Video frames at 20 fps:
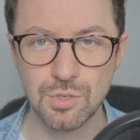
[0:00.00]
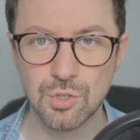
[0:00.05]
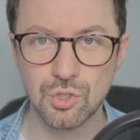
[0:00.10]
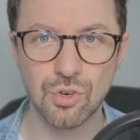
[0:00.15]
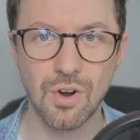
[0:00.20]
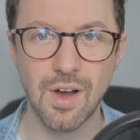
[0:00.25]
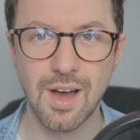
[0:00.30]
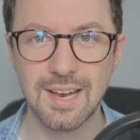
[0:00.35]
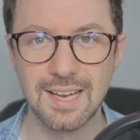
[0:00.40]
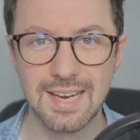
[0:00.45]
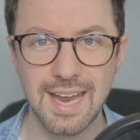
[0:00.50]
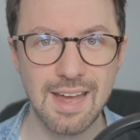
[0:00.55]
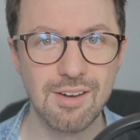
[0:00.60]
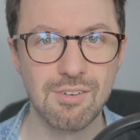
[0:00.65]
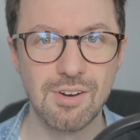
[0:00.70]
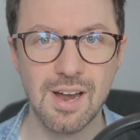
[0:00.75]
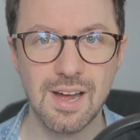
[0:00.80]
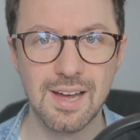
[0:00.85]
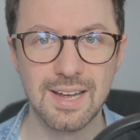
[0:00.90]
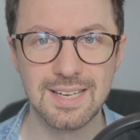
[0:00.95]
trial and
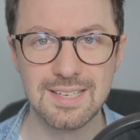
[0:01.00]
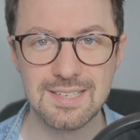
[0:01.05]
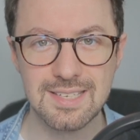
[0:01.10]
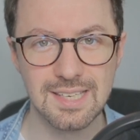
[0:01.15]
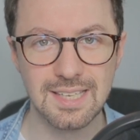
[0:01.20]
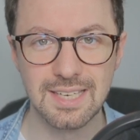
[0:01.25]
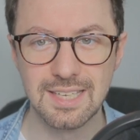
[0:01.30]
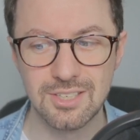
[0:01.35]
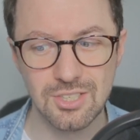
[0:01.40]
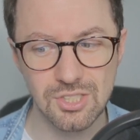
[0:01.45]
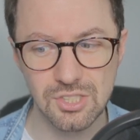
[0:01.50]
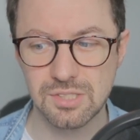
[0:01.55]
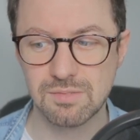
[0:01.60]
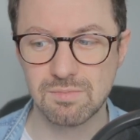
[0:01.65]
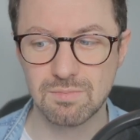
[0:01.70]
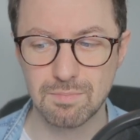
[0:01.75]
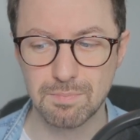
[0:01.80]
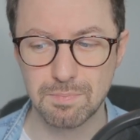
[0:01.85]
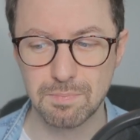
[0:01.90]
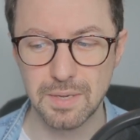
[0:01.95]
error until it just
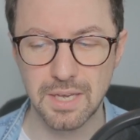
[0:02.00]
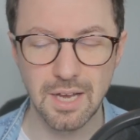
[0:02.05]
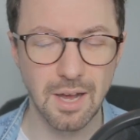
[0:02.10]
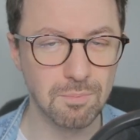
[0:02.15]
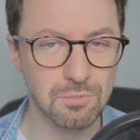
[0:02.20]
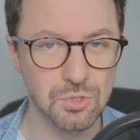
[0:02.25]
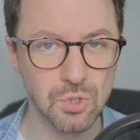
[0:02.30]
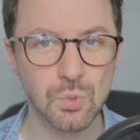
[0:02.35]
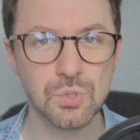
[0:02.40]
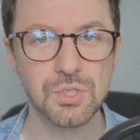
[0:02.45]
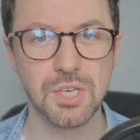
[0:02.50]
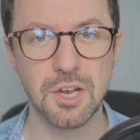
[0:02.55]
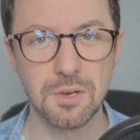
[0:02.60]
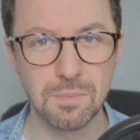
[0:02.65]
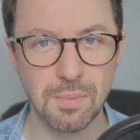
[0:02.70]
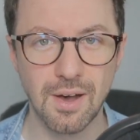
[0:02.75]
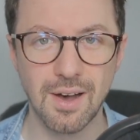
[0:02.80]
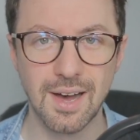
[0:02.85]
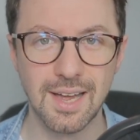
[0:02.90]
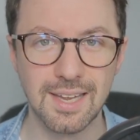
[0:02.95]
becomes
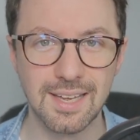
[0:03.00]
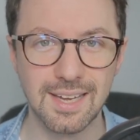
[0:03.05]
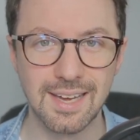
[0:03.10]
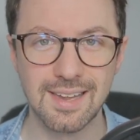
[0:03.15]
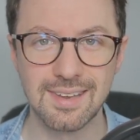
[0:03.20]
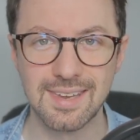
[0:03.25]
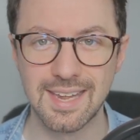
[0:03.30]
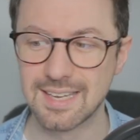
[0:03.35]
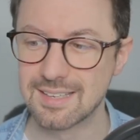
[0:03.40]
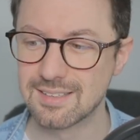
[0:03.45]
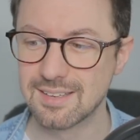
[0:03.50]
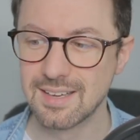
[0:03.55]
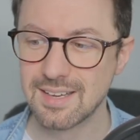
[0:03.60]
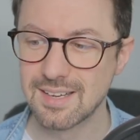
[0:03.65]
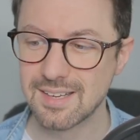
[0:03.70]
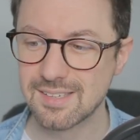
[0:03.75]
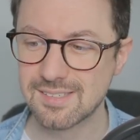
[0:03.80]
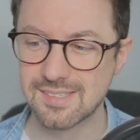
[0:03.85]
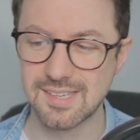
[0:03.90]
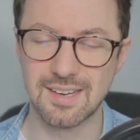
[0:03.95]
autopilot, and then
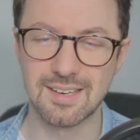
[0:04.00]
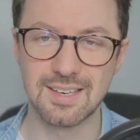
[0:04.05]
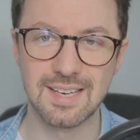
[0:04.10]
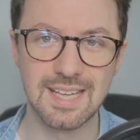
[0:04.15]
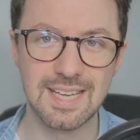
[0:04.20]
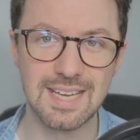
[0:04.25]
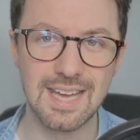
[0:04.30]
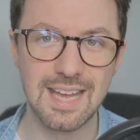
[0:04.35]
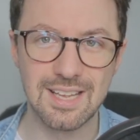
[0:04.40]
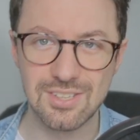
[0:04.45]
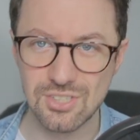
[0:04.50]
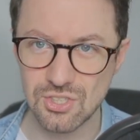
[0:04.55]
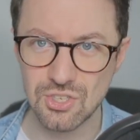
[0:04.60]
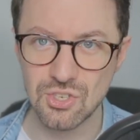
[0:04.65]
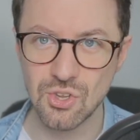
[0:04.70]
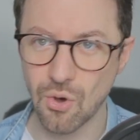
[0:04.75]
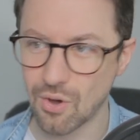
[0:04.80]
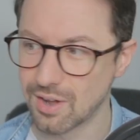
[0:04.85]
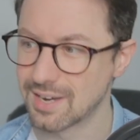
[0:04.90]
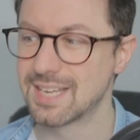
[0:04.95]
suddenly it's
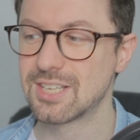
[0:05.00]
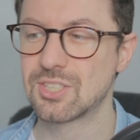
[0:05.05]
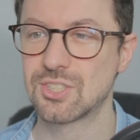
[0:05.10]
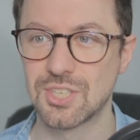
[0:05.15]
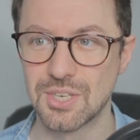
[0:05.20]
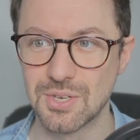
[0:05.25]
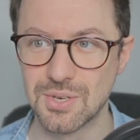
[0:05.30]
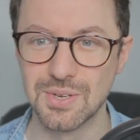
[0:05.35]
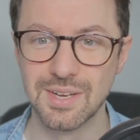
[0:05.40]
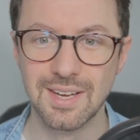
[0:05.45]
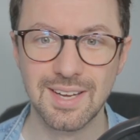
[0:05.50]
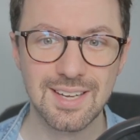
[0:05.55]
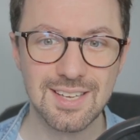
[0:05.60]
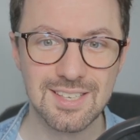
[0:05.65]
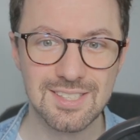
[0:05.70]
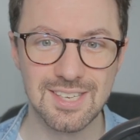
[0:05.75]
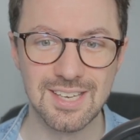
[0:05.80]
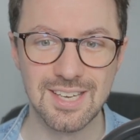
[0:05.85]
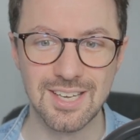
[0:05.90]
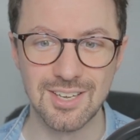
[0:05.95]
not an issue
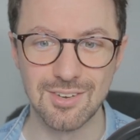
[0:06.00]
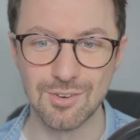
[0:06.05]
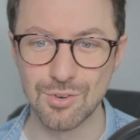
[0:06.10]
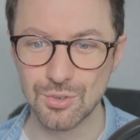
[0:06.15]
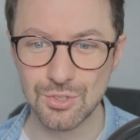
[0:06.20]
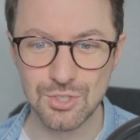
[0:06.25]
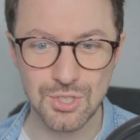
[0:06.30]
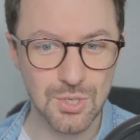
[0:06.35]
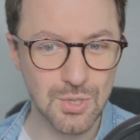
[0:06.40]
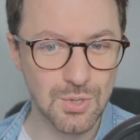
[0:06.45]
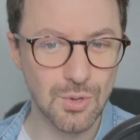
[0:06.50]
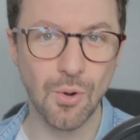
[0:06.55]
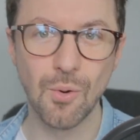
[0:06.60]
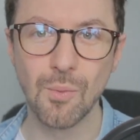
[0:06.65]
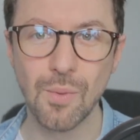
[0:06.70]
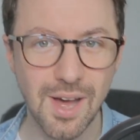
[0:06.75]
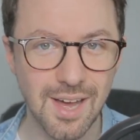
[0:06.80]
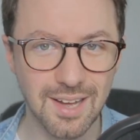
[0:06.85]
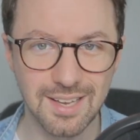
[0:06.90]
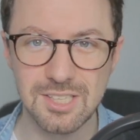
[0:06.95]
to do your
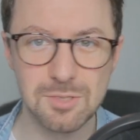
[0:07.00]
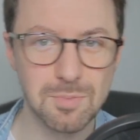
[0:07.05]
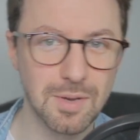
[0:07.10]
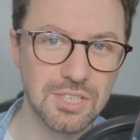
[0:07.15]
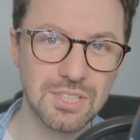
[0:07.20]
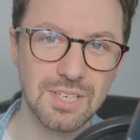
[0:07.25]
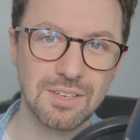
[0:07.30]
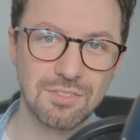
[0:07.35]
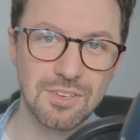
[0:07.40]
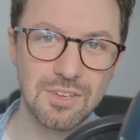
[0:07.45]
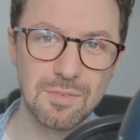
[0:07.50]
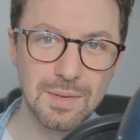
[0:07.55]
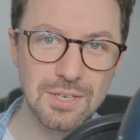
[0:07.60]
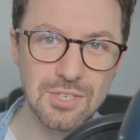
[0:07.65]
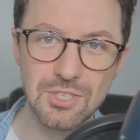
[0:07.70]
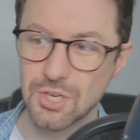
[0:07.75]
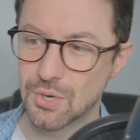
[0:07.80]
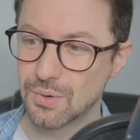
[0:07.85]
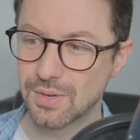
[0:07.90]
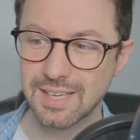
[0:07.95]
work, especially if you've
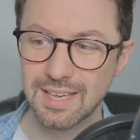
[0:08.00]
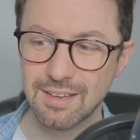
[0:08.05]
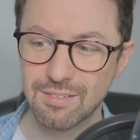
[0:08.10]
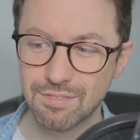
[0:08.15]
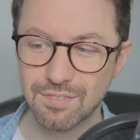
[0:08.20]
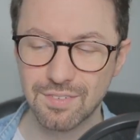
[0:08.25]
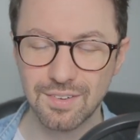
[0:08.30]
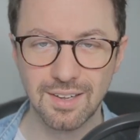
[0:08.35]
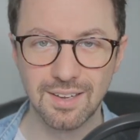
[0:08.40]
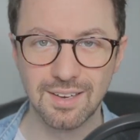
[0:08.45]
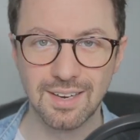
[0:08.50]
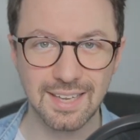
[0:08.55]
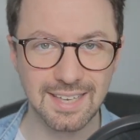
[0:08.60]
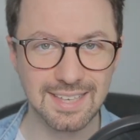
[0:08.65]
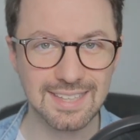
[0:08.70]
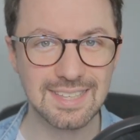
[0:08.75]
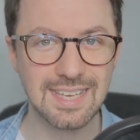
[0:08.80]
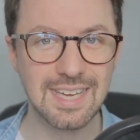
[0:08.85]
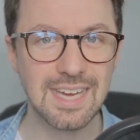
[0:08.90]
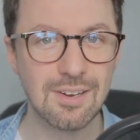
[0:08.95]
been doing it for like
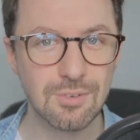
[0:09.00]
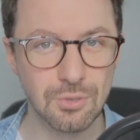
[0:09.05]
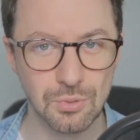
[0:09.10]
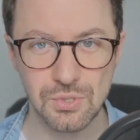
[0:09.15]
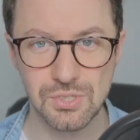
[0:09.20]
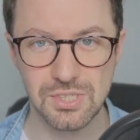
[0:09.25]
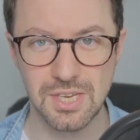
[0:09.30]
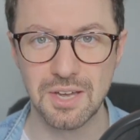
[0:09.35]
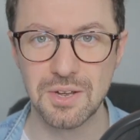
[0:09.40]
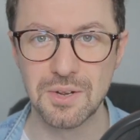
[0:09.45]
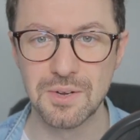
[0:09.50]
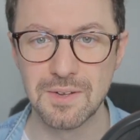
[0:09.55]
a year or so.